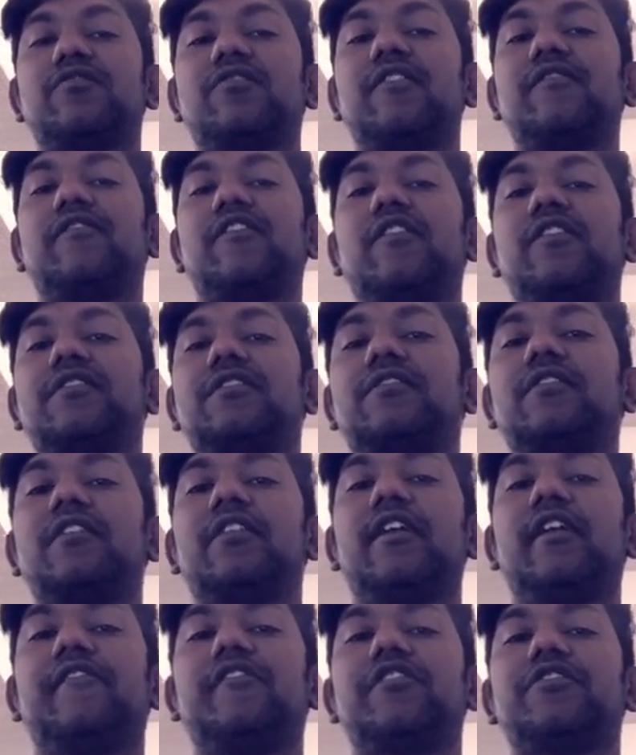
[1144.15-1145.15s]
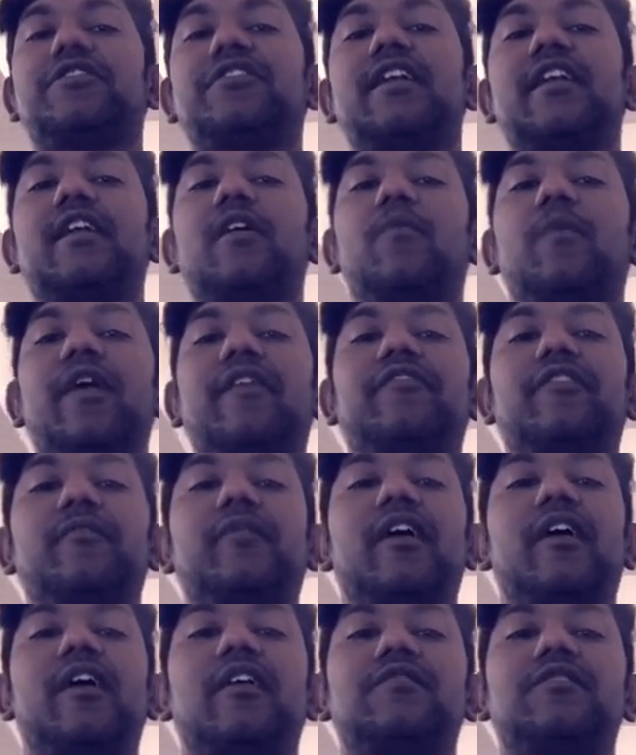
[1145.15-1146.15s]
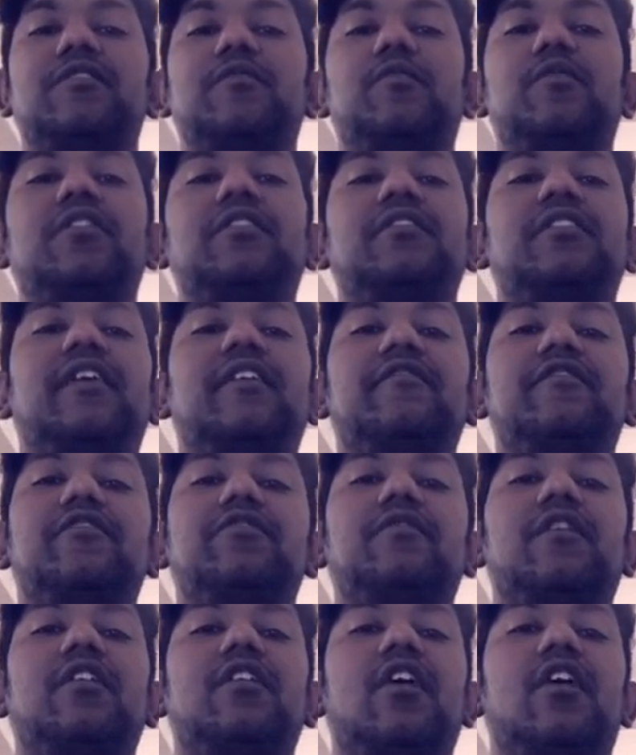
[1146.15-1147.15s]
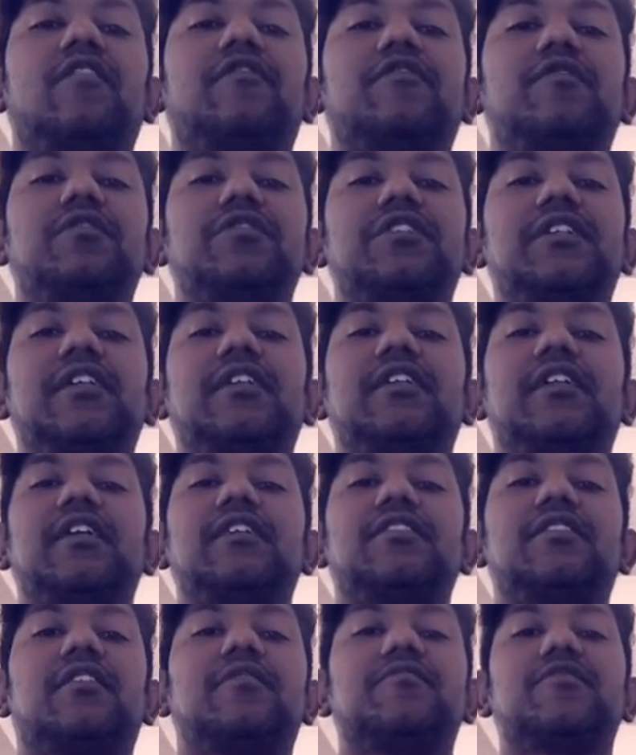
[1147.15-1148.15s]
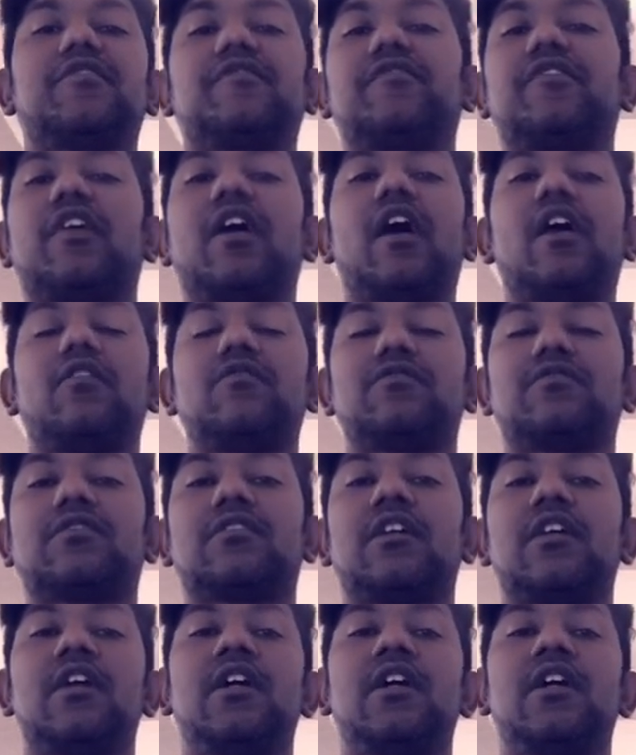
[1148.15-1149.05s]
So if you're staying away from your house, it wouldn't give you a lot of routine in terms of your house.